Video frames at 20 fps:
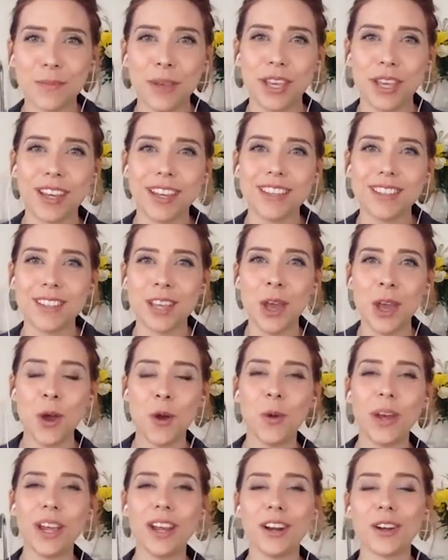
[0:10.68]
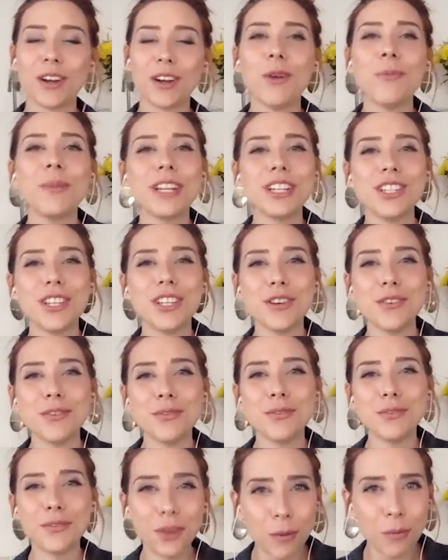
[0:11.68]
because we are coming to you
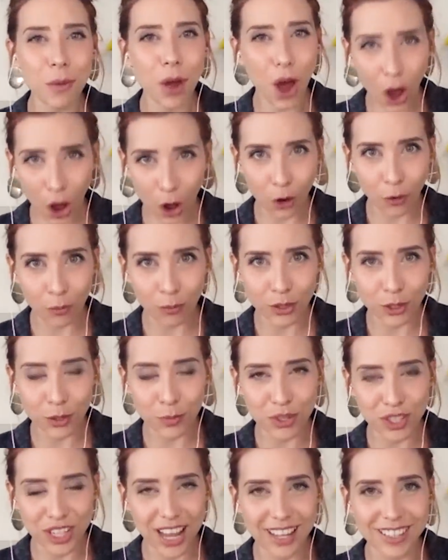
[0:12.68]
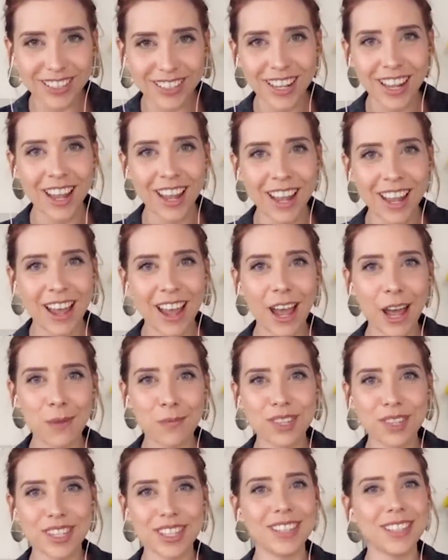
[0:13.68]
from home to present
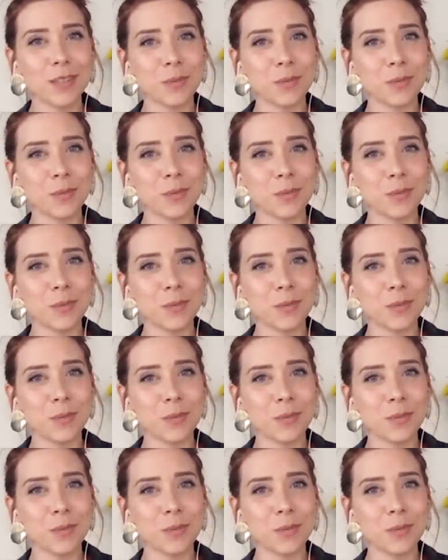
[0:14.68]
Amazon's